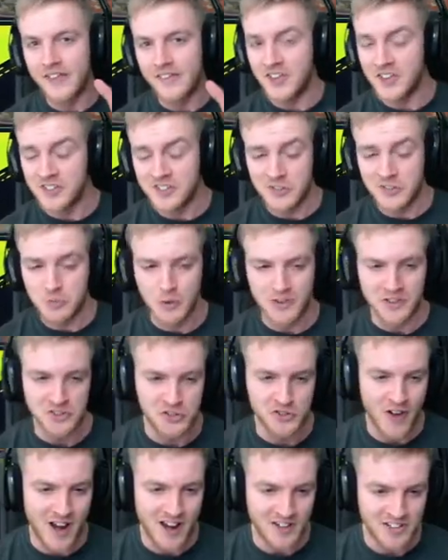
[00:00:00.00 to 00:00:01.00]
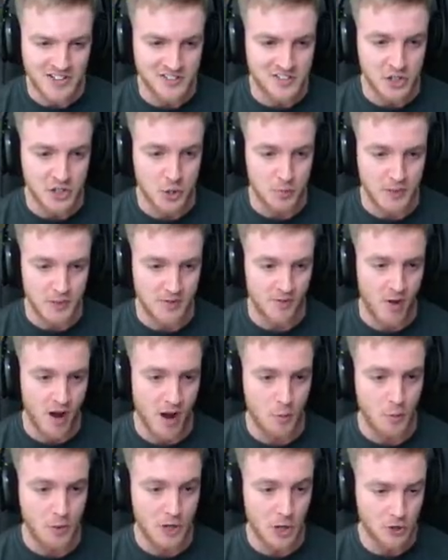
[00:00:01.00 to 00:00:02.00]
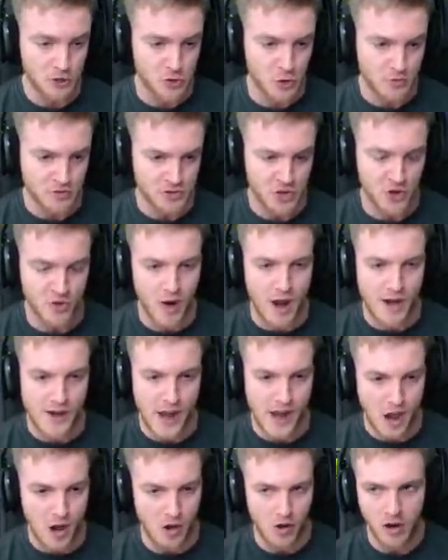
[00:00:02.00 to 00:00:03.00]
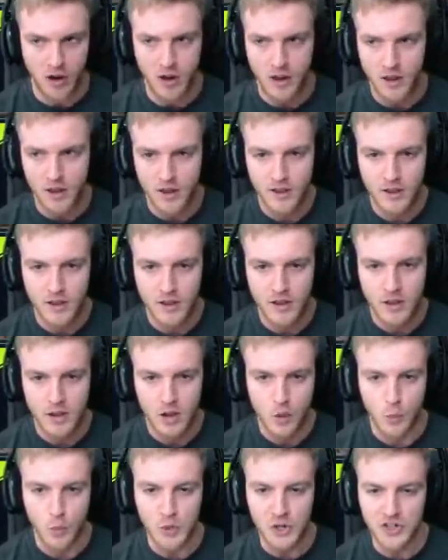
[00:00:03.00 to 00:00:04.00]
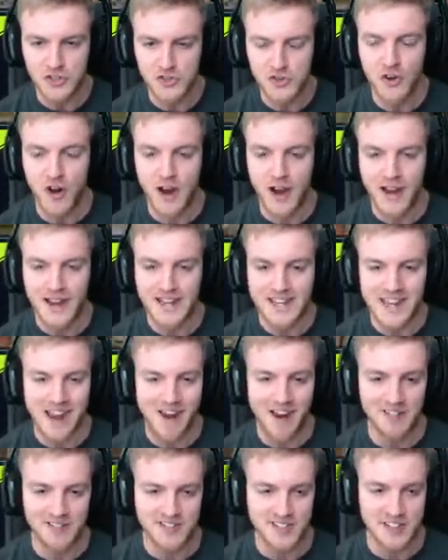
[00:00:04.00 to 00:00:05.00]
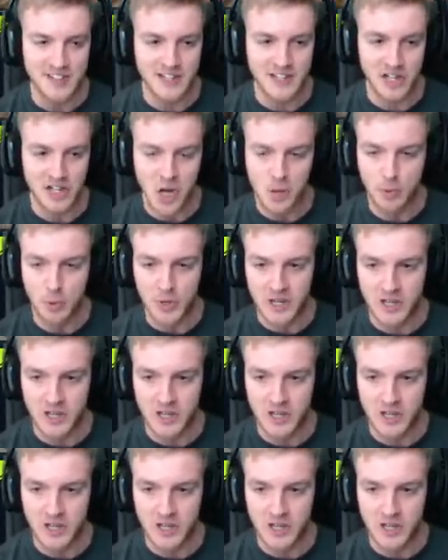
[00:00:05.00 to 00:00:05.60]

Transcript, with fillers: this is what the strategy is going to be, right? We've got drop shot right now. We're going to try and guarantee a couple